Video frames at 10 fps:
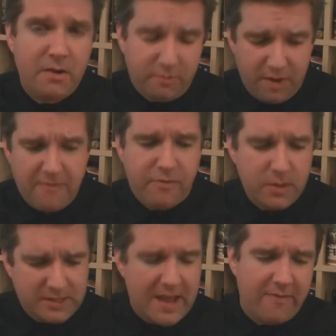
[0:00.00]

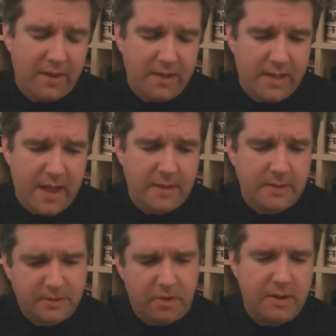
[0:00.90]
Grapefruit is definitely in there.
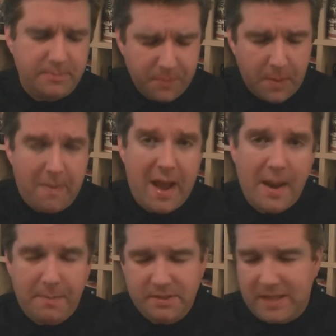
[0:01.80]
Sorry,
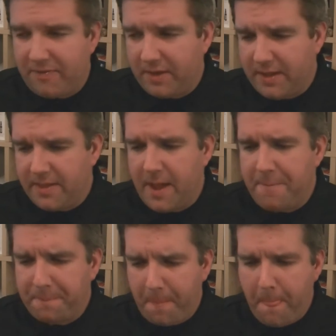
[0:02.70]
pineapple's definitely in
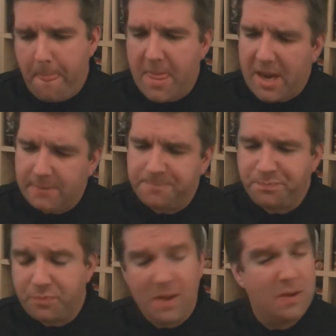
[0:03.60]
there.
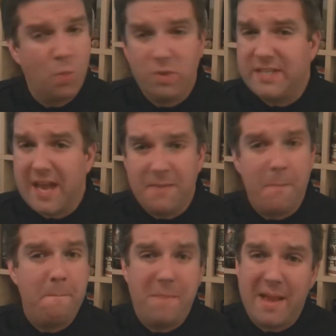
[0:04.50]
Once again,
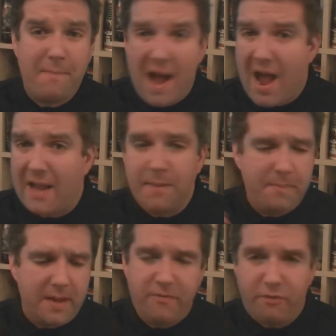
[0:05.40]
big pine,
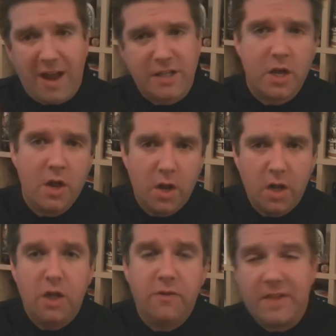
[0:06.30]
big fresh,
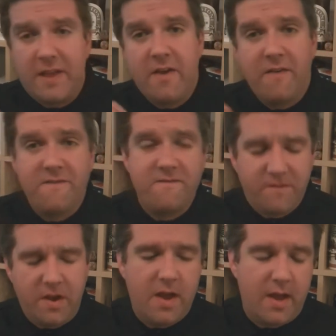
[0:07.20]
lovely
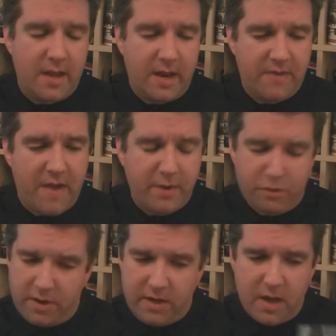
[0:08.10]
kind of
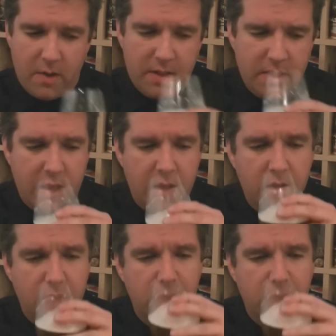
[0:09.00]
evergreen note in there.